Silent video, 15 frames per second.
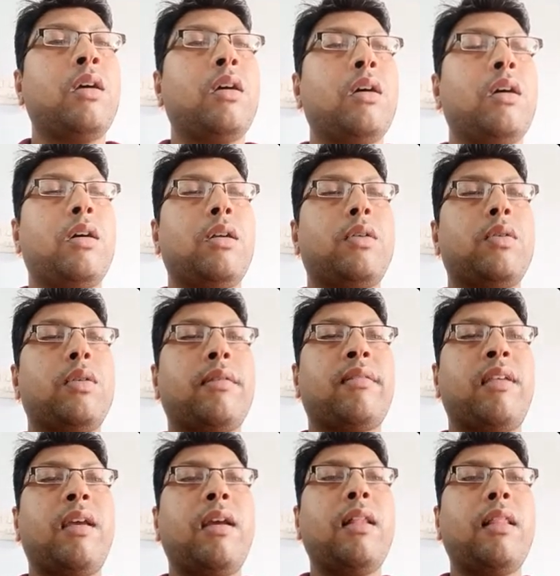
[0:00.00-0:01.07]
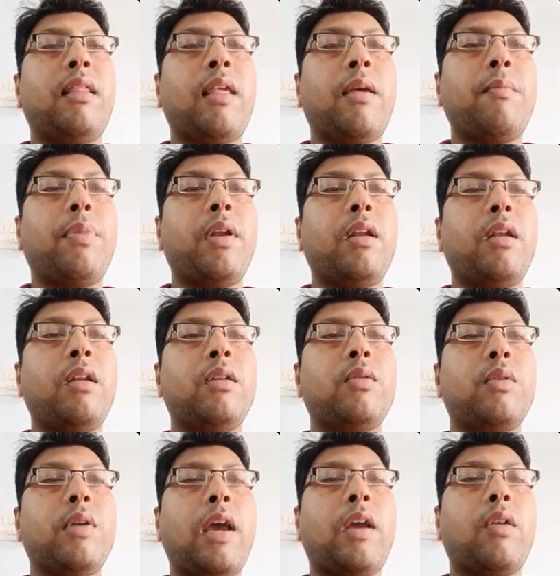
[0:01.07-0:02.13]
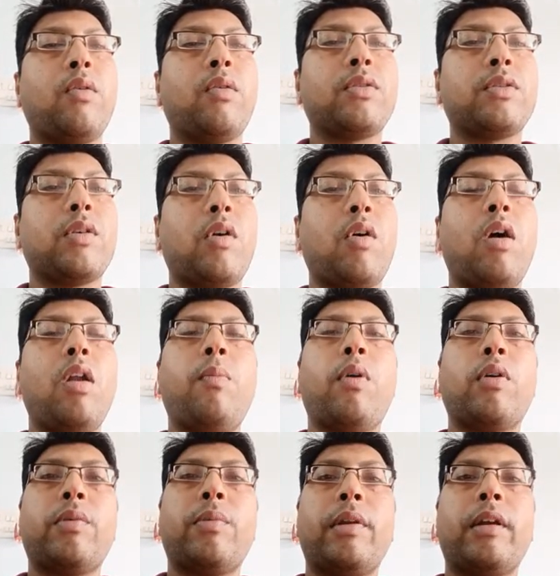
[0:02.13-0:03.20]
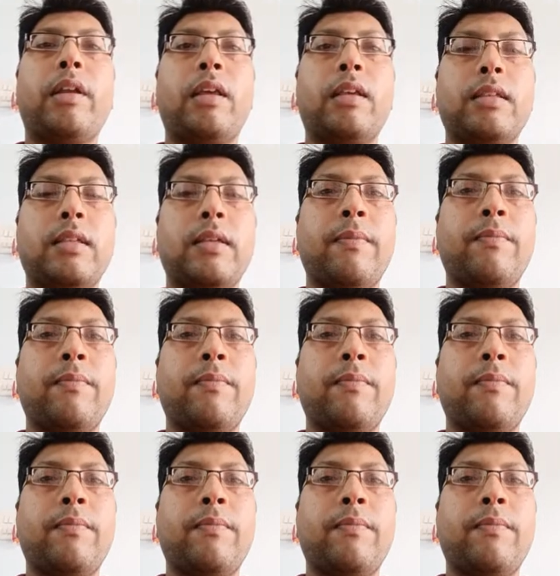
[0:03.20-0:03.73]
to the single sample to diagnose all possibilities.